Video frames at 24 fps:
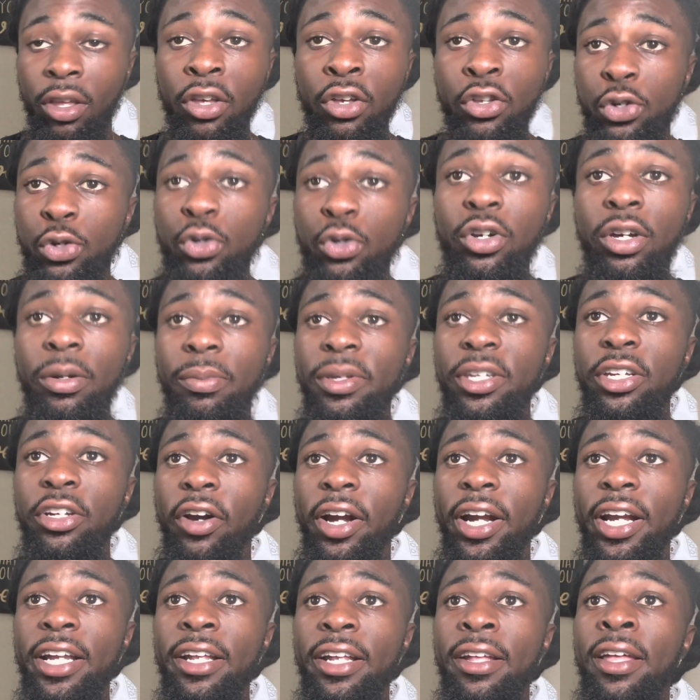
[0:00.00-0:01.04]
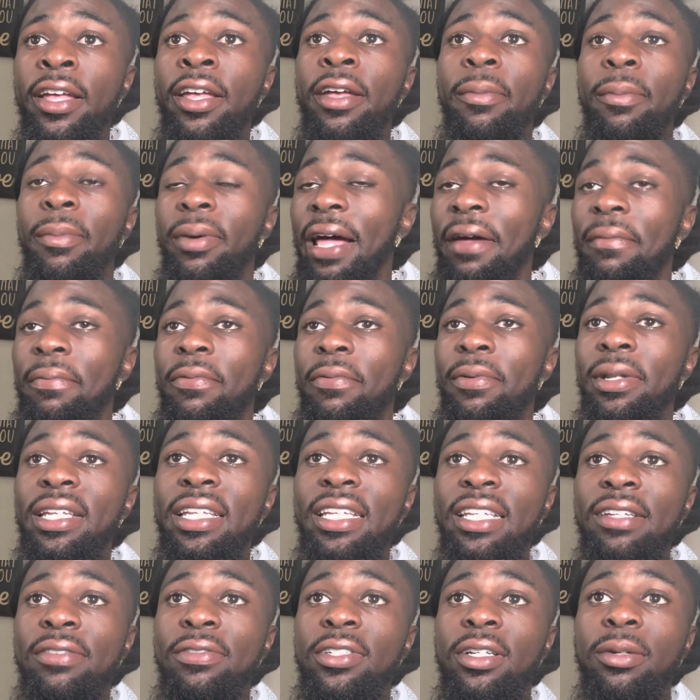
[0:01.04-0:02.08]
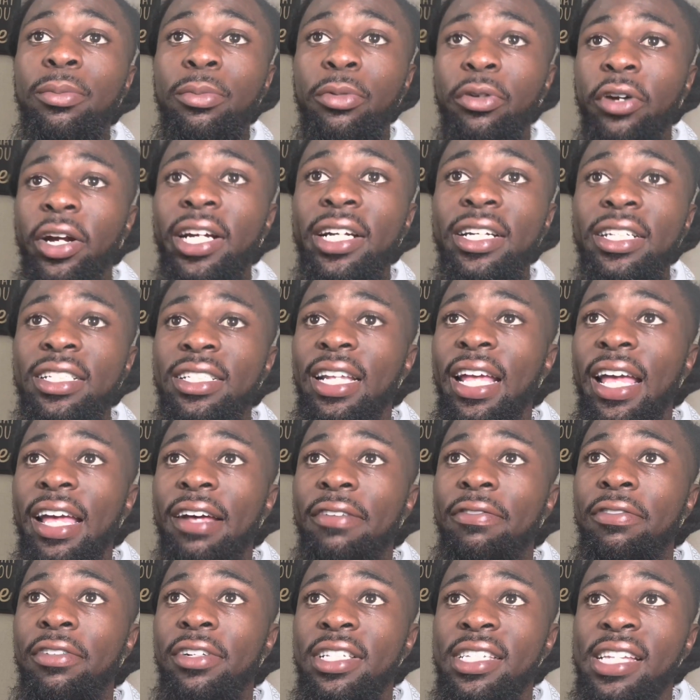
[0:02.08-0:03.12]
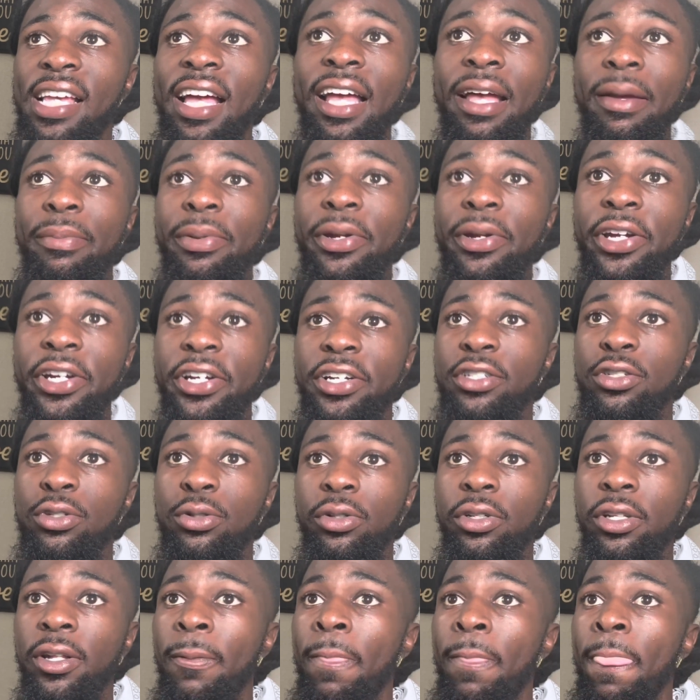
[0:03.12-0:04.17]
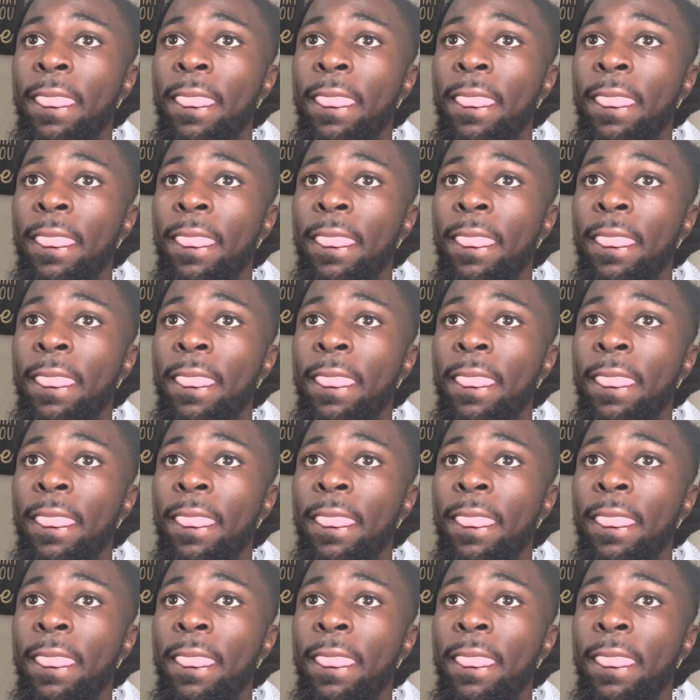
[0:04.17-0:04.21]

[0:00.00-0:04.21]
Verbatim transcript: You could be great, but I believe some greatness have a time period to it.